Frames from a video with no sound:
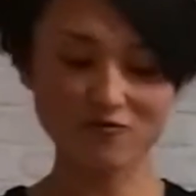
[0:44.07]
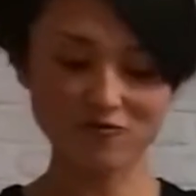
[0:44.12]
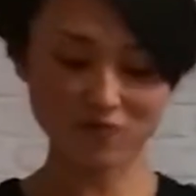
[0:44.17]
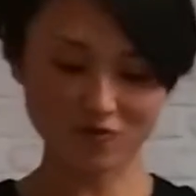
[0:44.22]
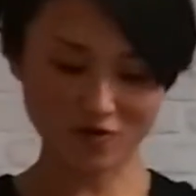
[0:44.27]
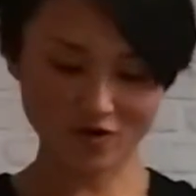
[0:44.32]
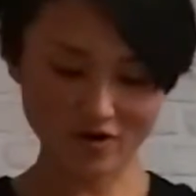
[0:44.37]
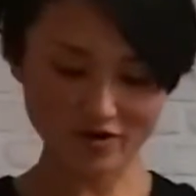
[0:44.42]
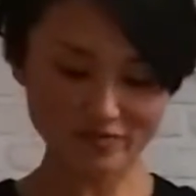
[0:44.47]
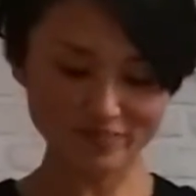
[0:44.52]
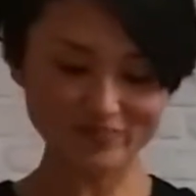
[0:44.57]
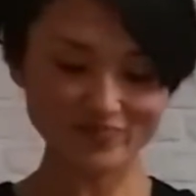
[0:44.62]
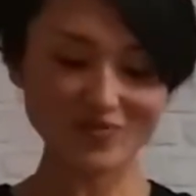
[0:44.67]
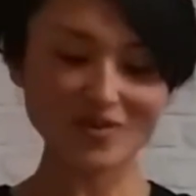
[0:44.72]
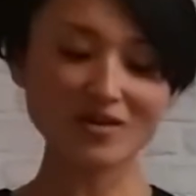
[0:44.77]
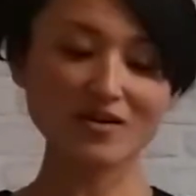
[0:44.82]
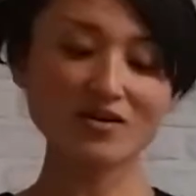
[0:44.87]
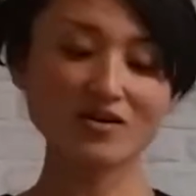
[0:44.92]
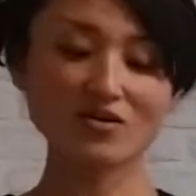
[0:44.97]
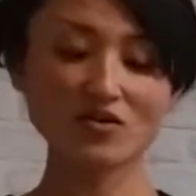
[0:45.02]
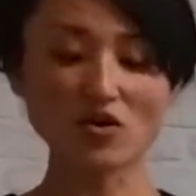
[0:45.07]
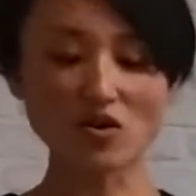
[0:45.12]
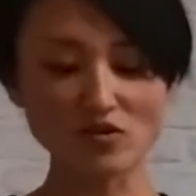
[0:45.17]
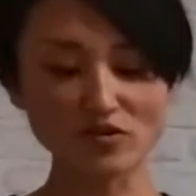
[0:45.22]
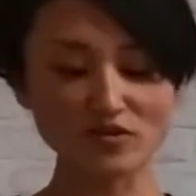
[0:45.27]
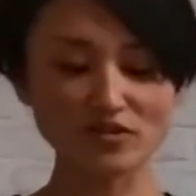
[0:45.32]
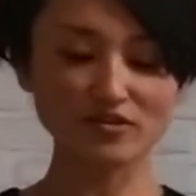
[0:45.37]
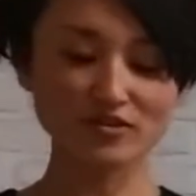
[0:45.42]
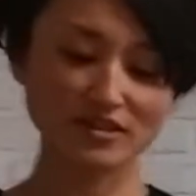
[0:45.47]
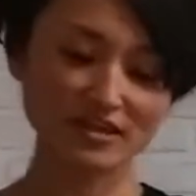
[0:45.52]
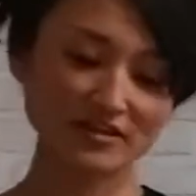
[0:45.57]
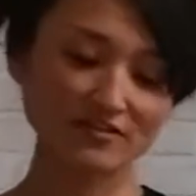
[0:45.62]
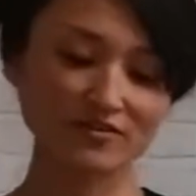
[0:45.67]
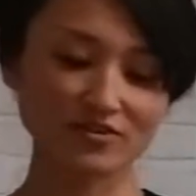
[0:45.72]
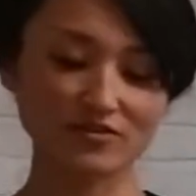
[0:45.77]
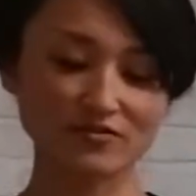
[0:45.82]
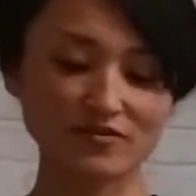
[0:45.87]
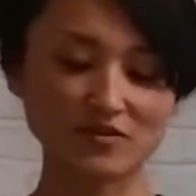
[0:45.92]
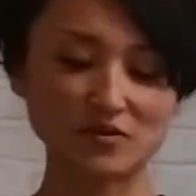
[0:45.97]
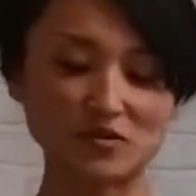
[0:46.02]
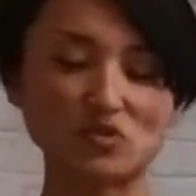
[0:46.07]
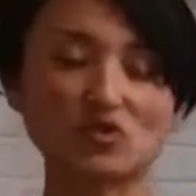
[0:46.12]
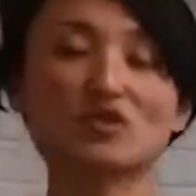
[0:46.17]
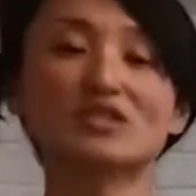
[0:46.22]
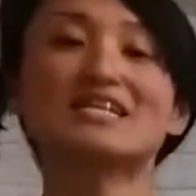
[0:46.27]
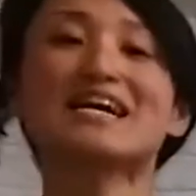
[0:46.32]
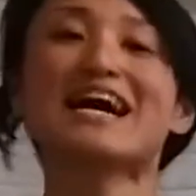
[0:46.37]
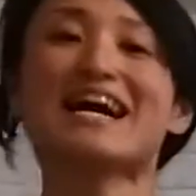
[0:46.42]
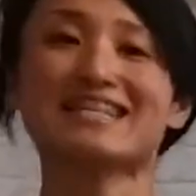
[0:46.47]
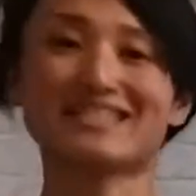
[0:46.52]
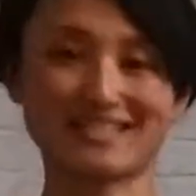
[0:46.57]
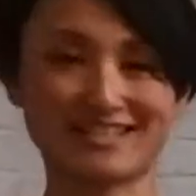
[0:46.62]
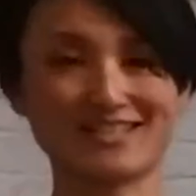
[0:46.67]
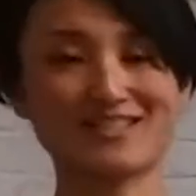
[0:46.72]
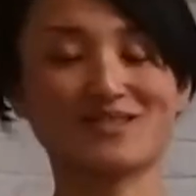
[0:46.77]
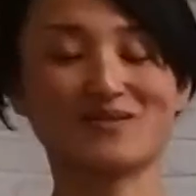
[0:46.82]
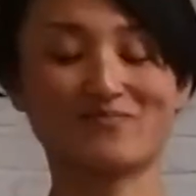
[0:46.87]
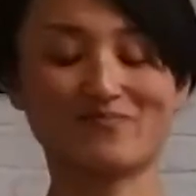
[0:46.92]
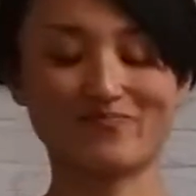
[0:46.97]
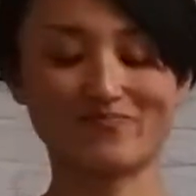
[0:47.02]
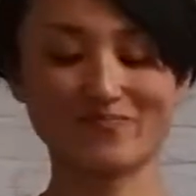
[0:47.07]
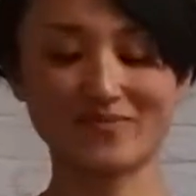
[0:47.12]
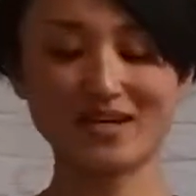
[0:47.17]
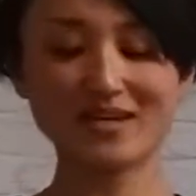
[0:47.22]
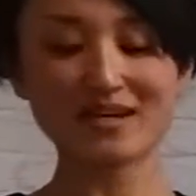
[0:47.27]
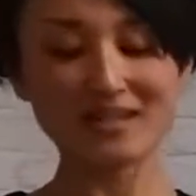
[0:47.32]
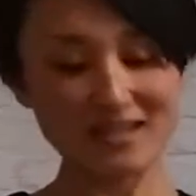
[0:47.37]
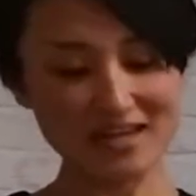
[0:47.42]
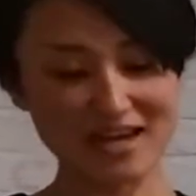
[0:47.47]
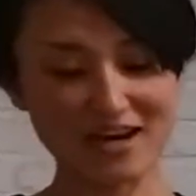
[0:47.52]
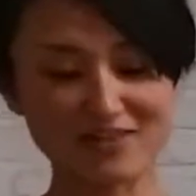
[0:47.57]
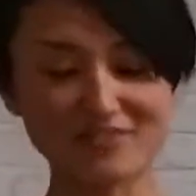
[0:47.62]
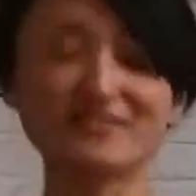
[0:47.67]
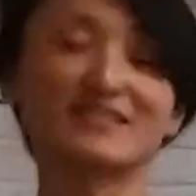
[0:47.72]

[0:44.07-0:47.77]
4. Concluding with future tasks. Now